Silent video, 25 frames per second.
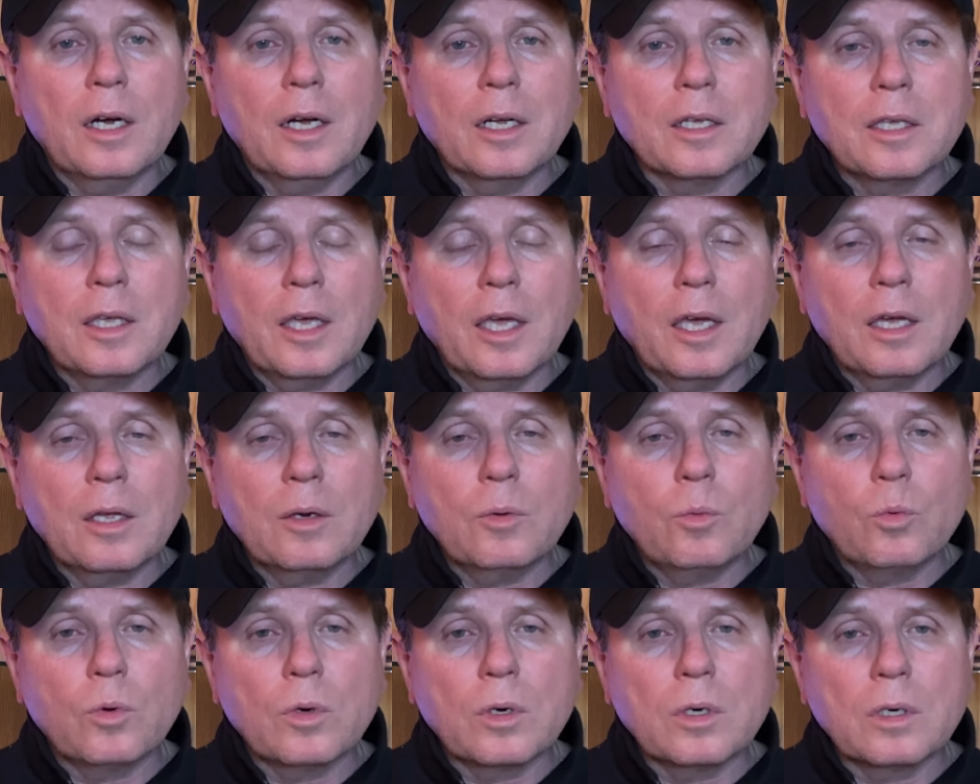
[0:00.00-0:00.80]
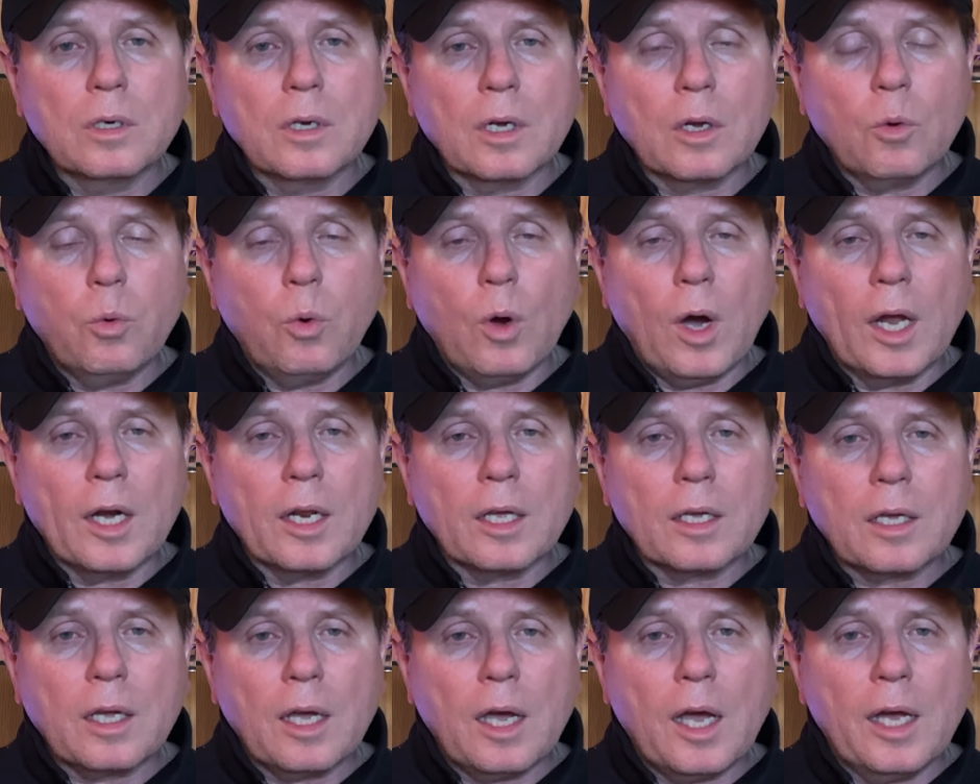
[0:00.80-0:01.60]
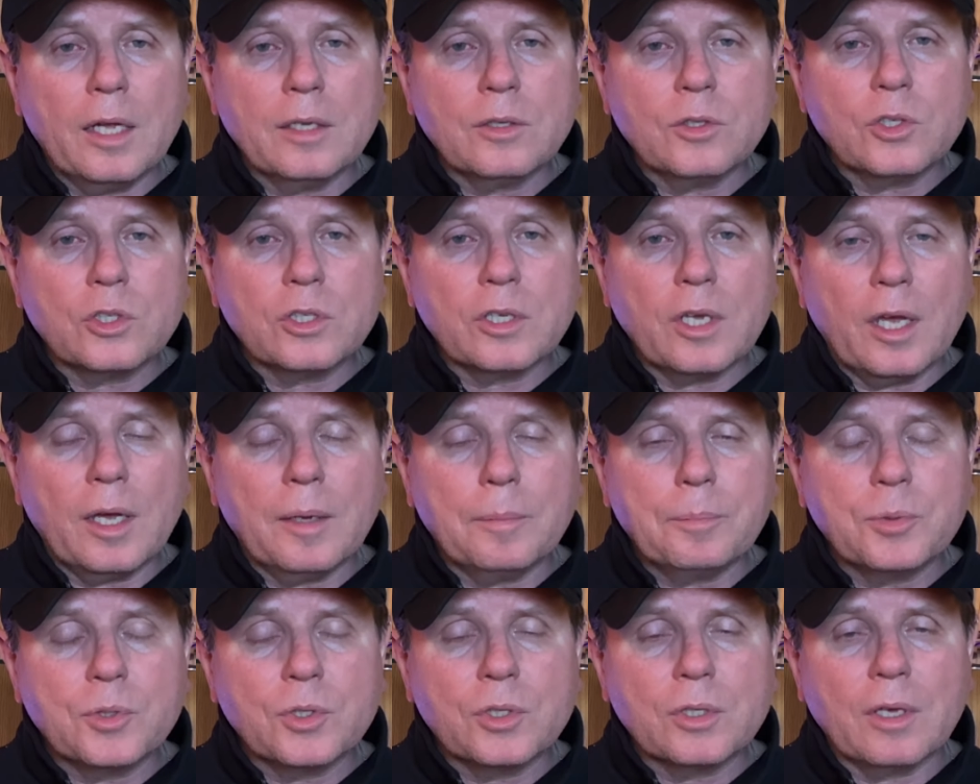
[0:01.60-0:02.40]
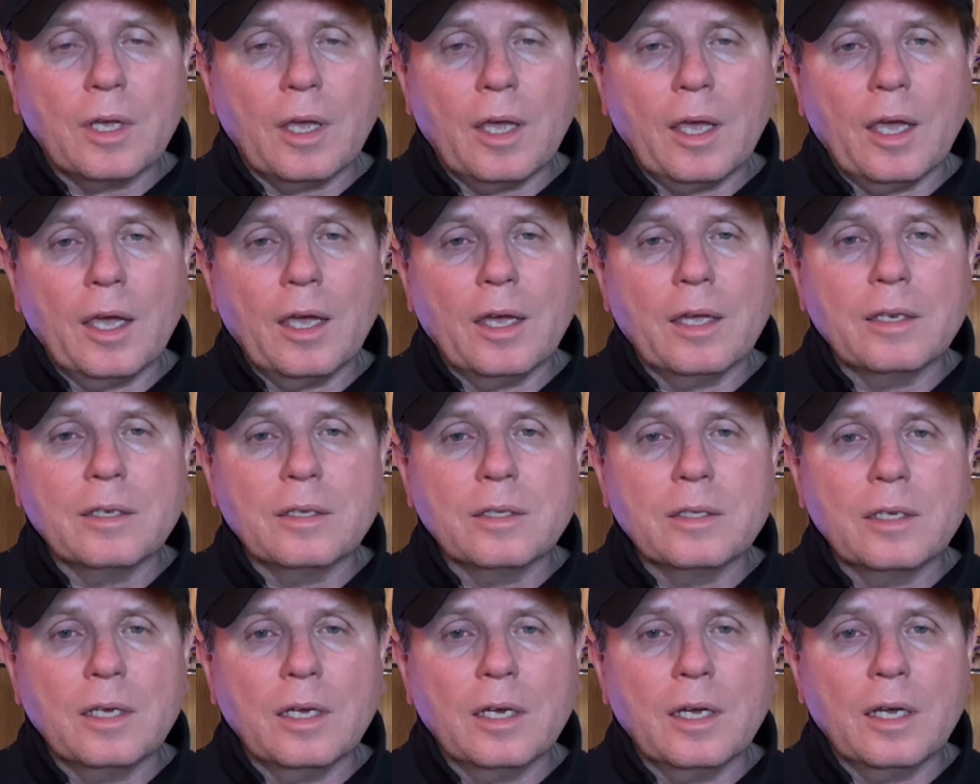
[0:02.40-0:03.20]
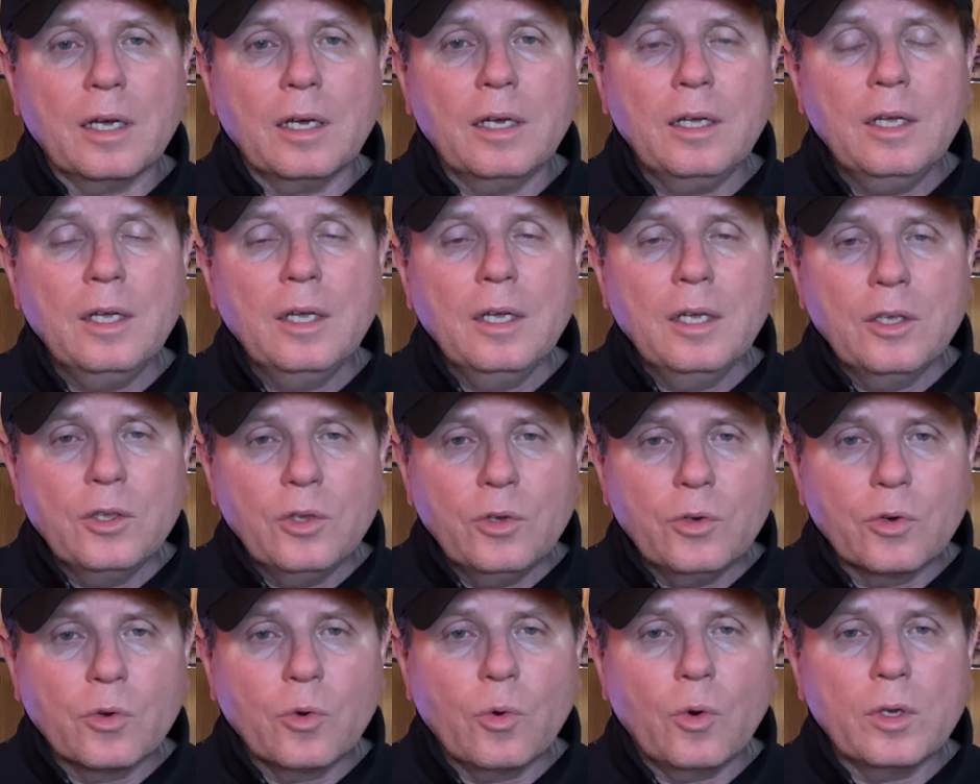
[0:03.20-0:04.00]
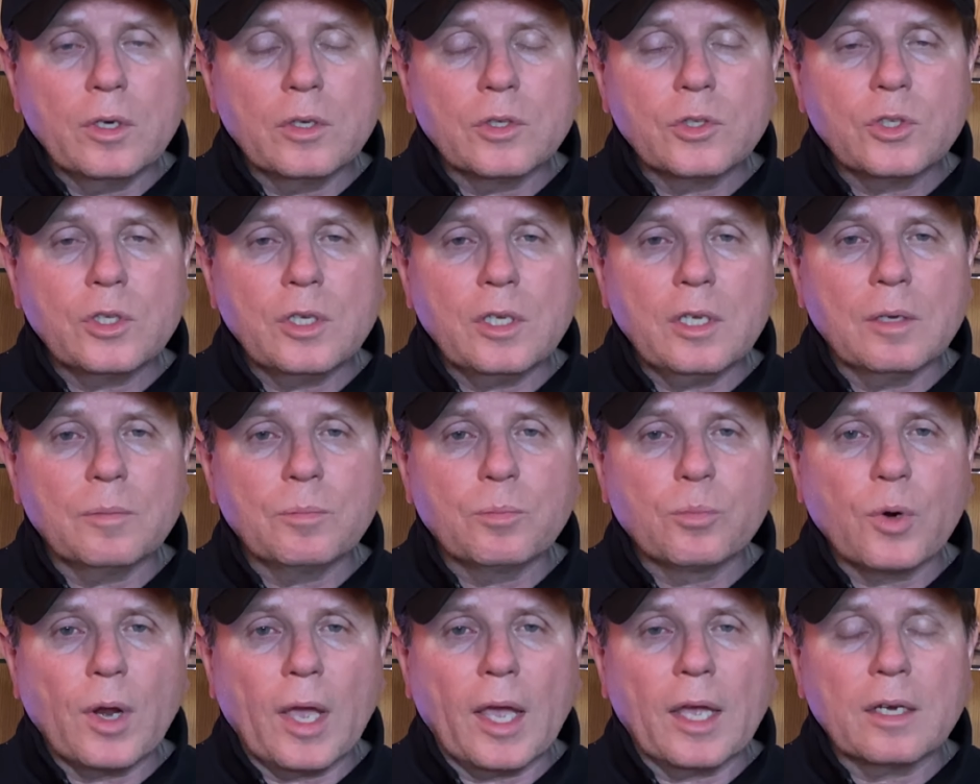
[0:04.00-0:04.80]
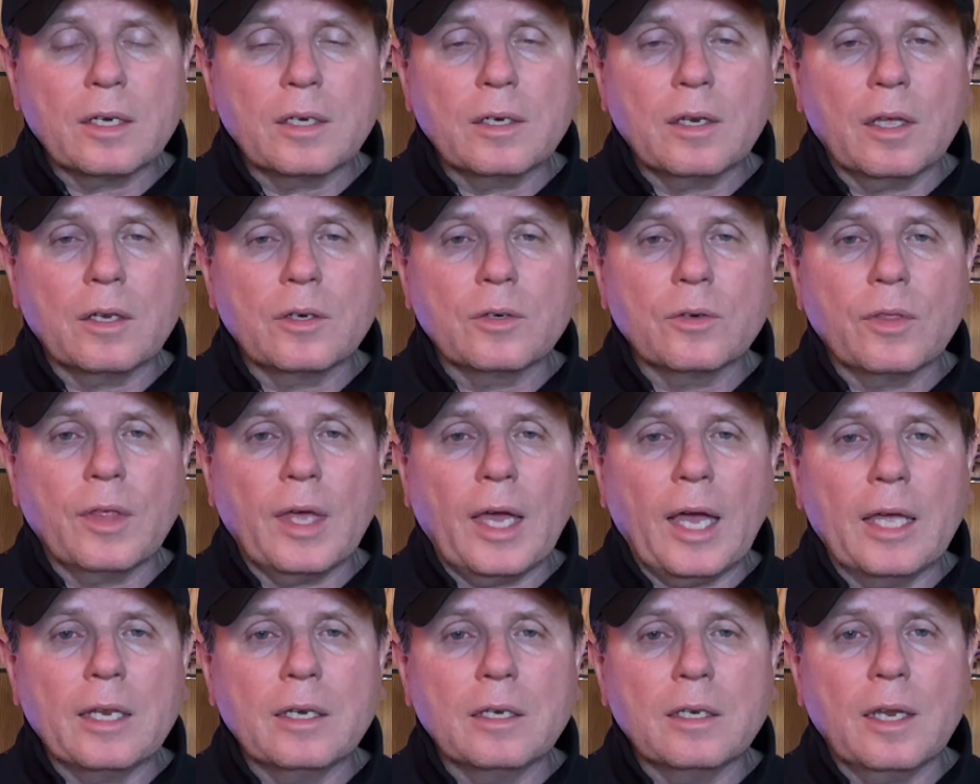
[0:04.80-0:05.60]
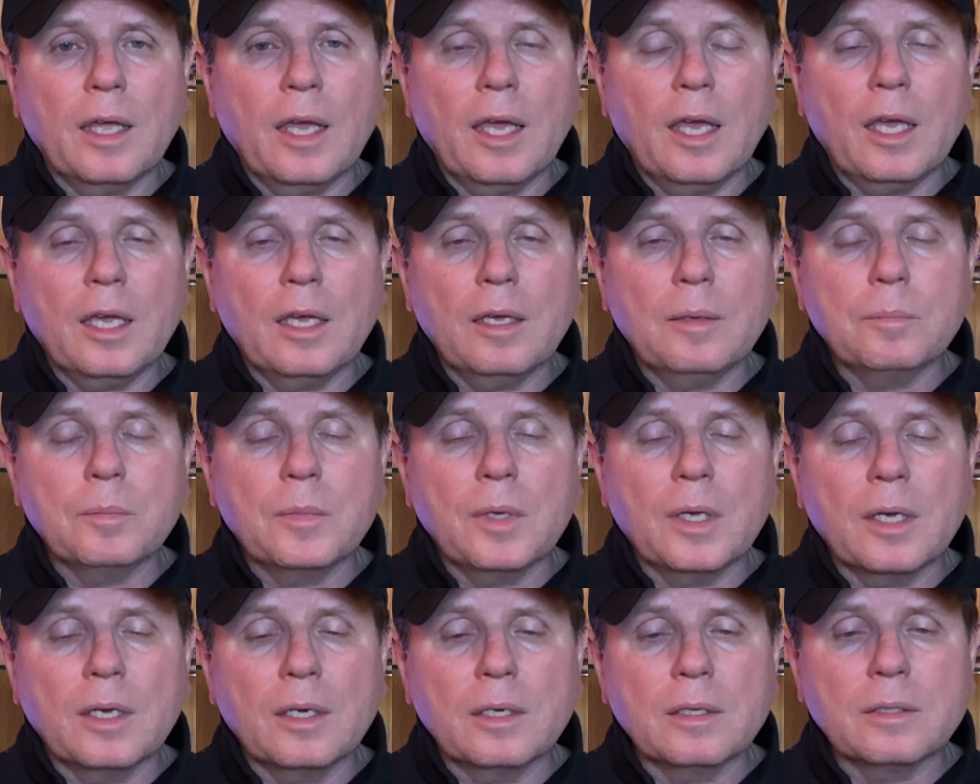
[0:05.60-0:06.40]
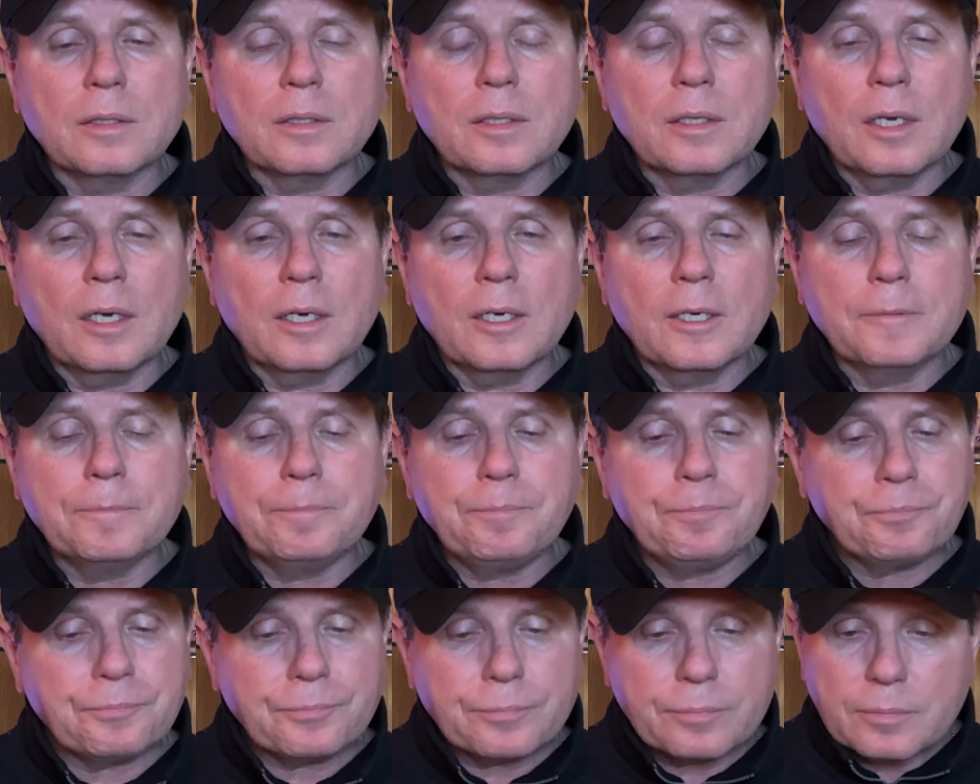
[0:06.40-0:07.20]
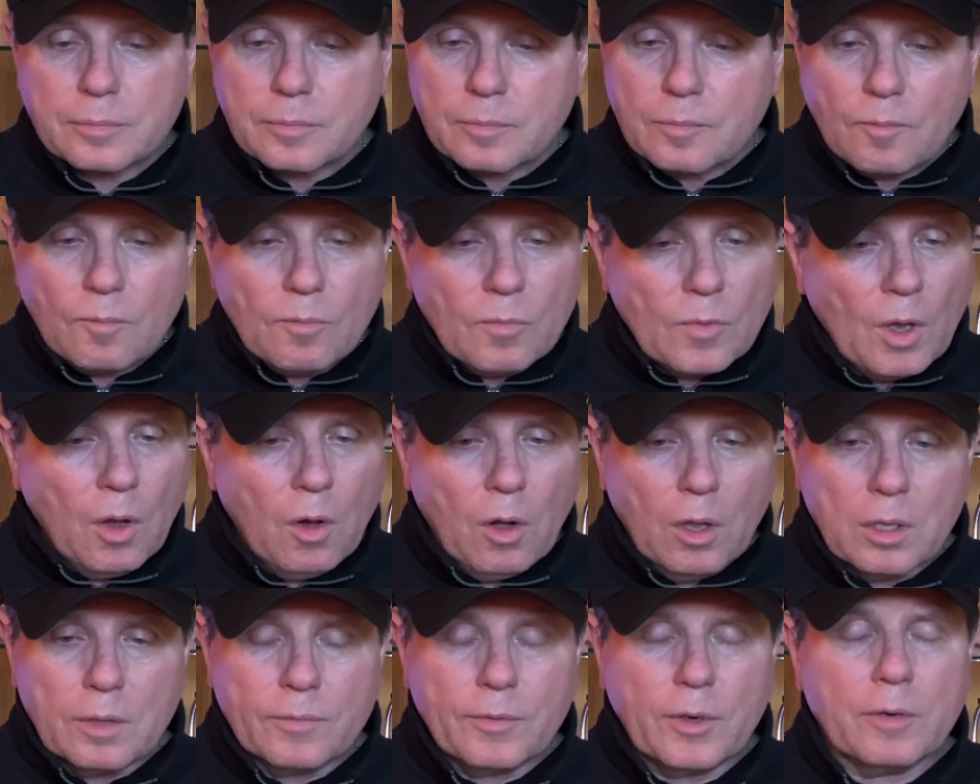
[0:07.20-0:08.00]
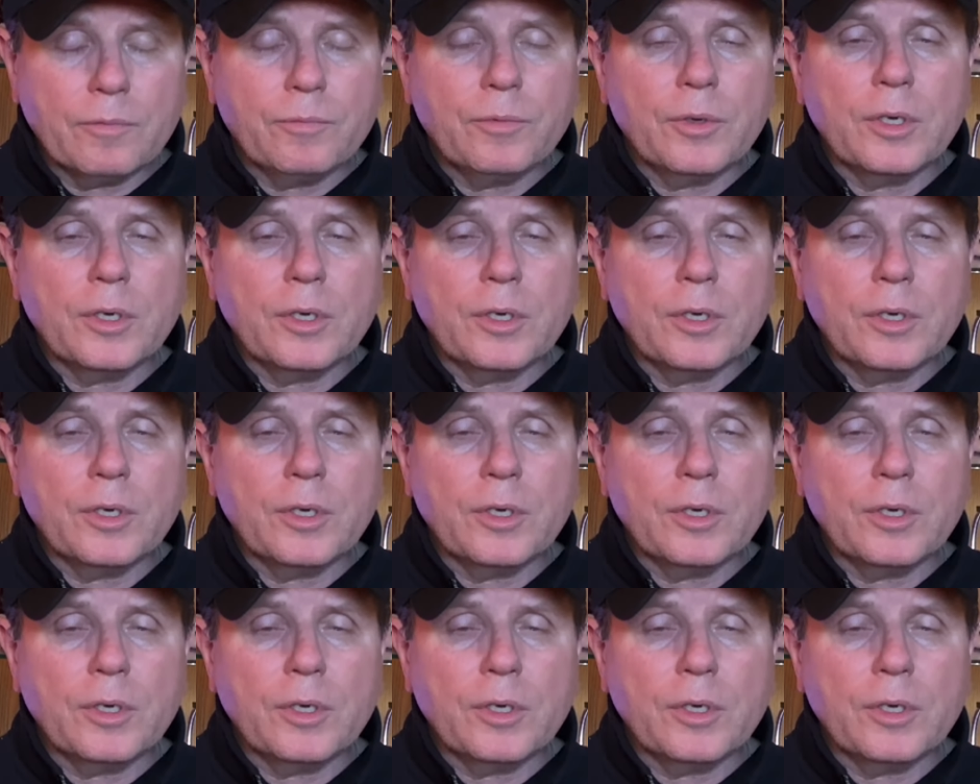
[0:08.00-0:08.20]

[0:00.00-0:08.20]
Again, we're Aquatic Concepts, and you're going to see it branded under that name, and all of our